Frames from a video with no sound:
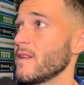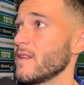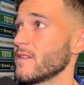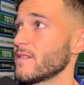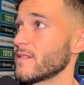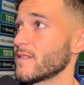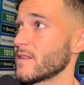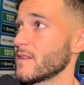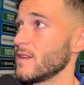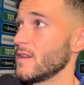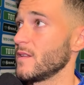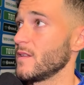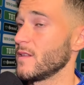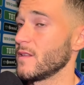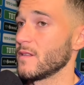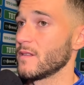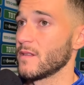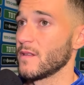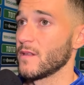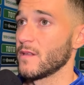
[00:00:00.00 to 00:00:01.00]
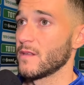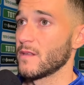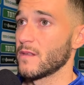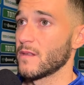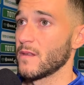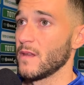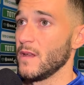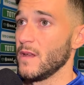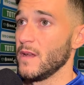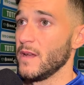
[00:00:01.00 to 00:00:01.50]

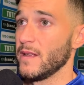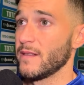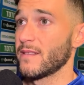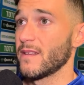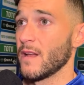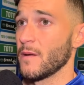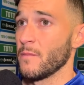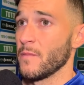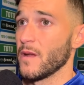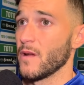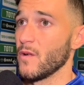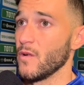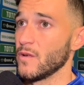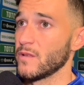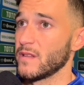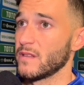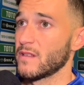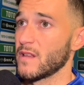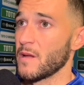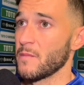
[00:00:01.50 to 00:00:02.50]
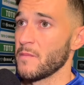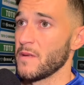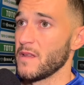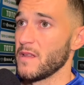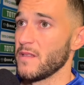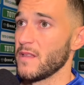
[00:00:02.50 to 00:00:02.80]
it can be good, it can be